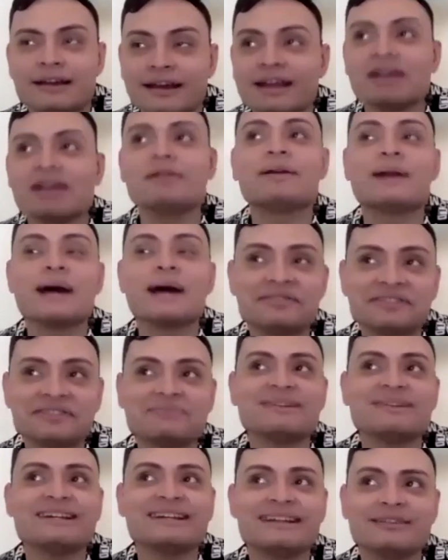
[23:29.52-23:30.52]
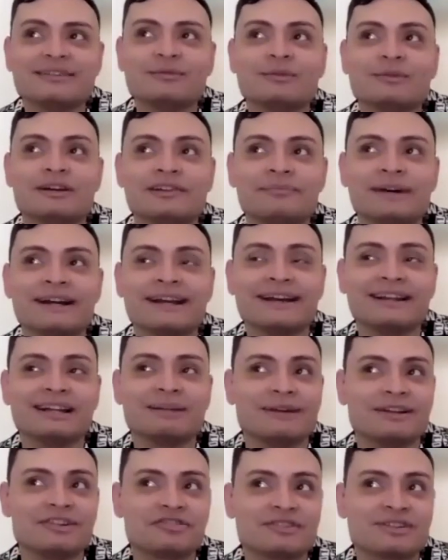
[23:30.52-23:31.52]
It would have to be one of my
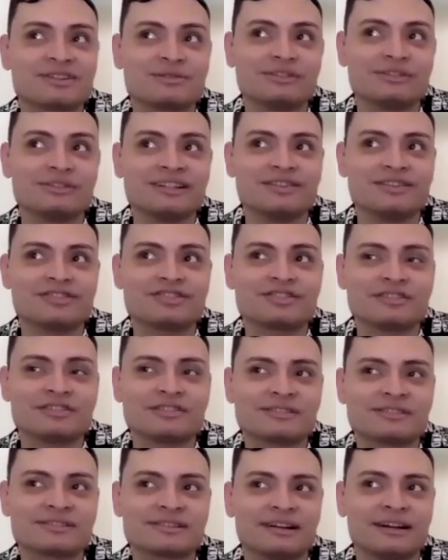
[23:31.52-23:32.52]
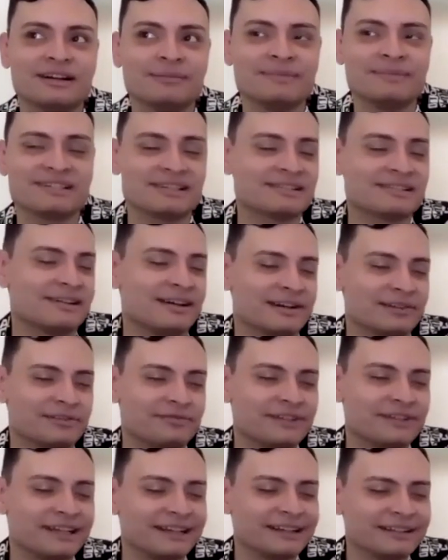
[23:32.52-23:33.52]
elementary school teachers, uh, Missus Donna
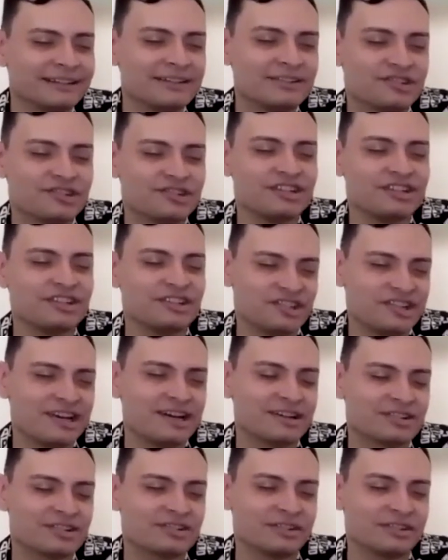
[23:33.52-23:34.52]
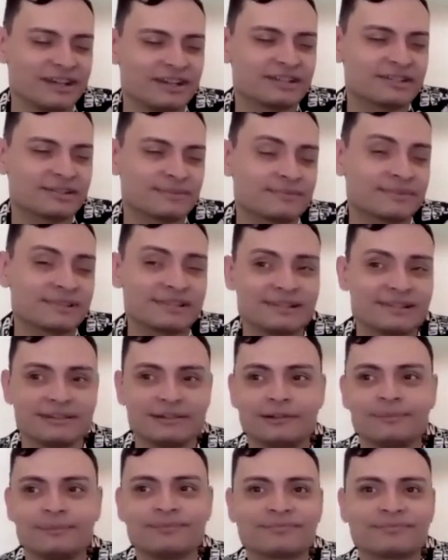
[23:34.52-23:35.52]
Fee. She she actually is
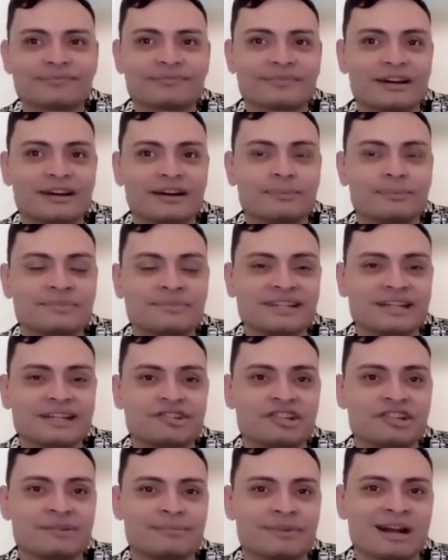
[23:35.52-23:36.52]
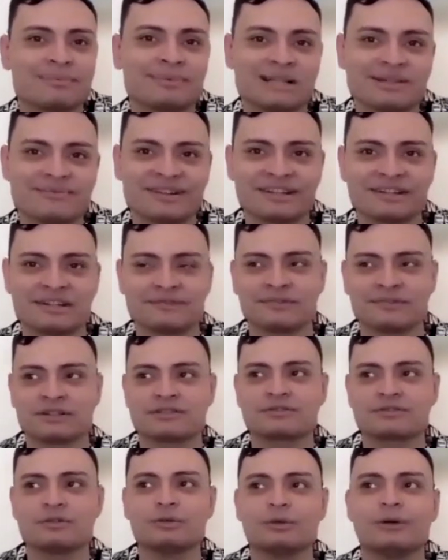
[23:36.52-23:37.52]
still um, teaching, but I believe at a different
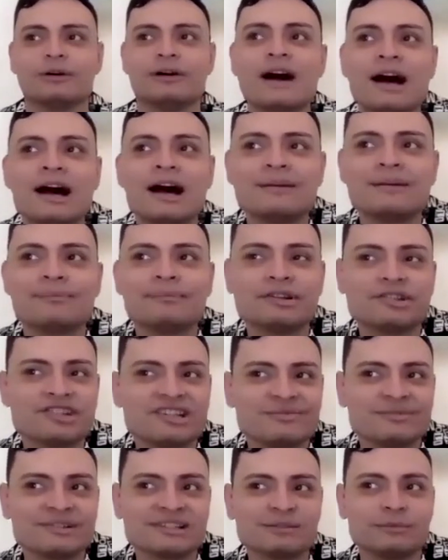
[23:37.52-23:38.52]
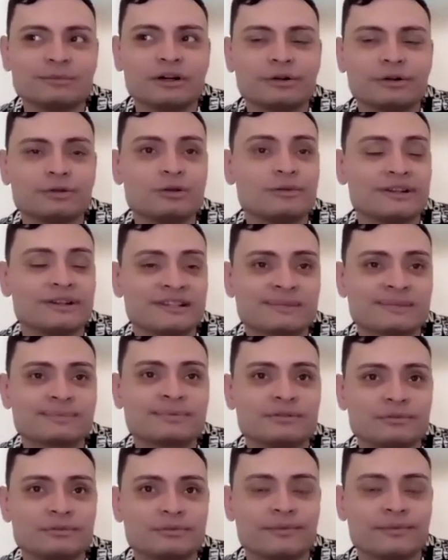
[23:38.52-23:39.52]
school. But she was the one who ins
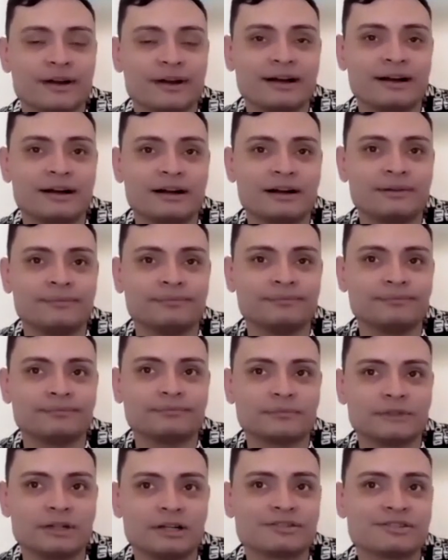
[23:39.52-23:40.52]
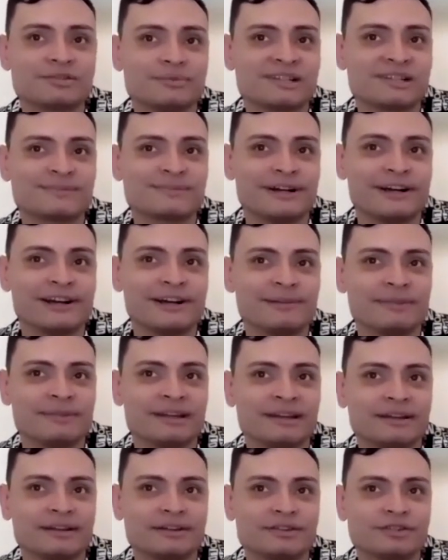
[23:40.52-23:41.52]
who um, also inspired
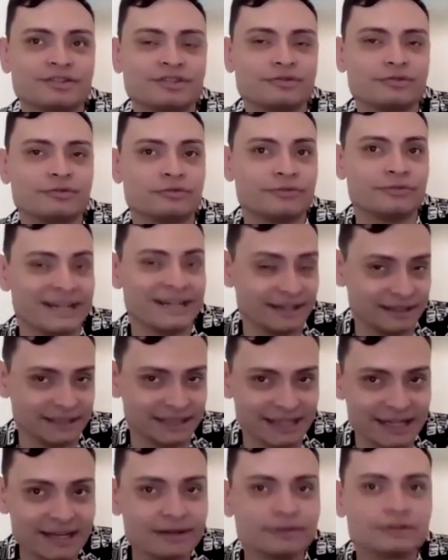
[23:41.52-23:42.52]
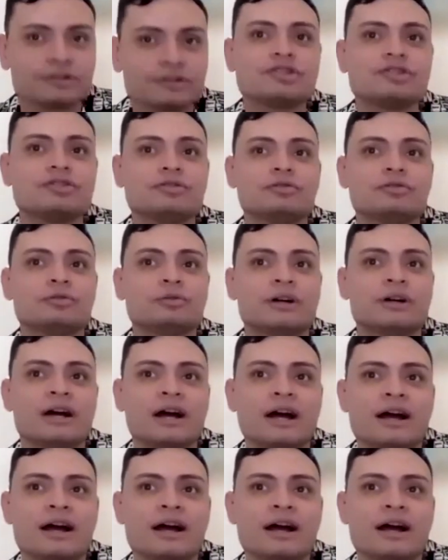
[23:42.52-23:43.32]
me to read a lot, to